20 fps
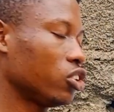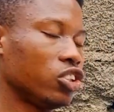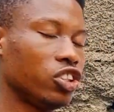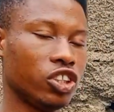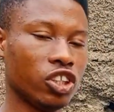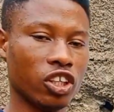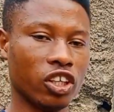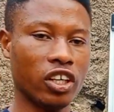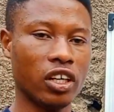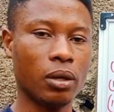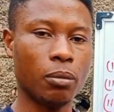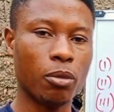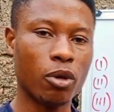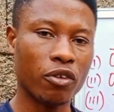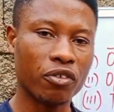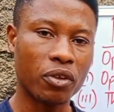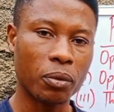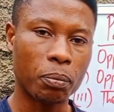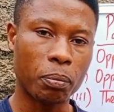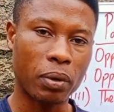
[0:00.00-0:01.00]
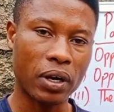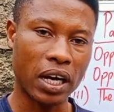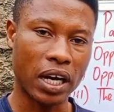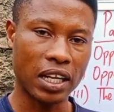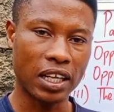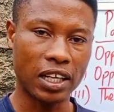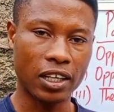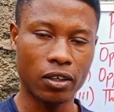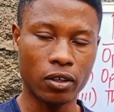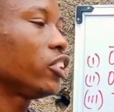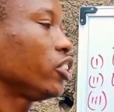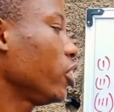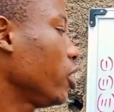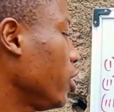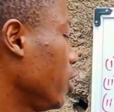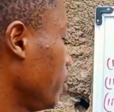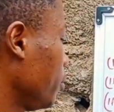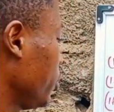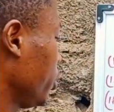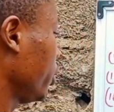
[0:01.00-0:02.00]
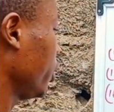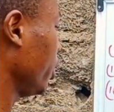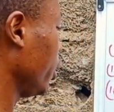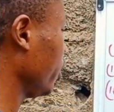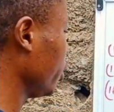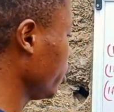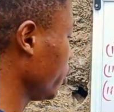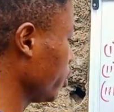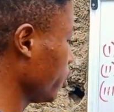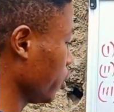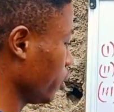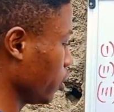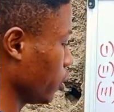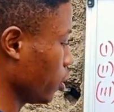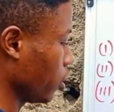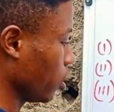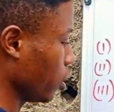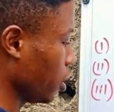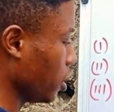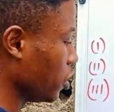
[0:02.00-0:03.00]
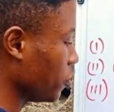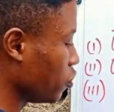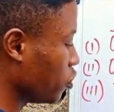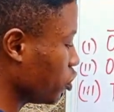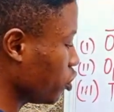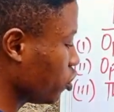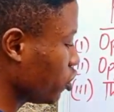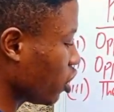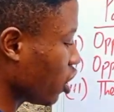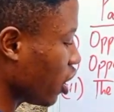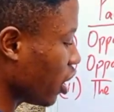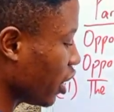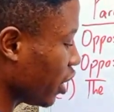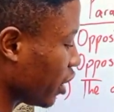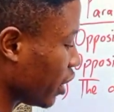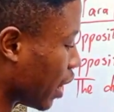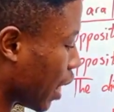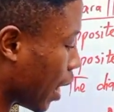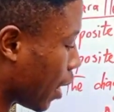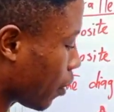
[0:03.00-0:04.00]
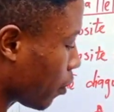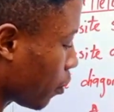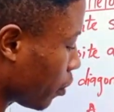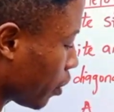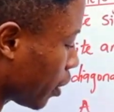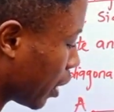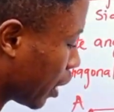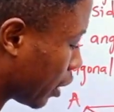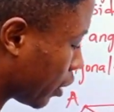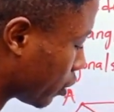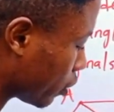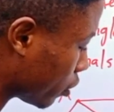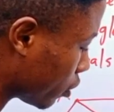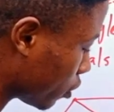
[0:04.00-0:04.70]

theorem of the parallelogram. Theorem says, if we draw a diagonal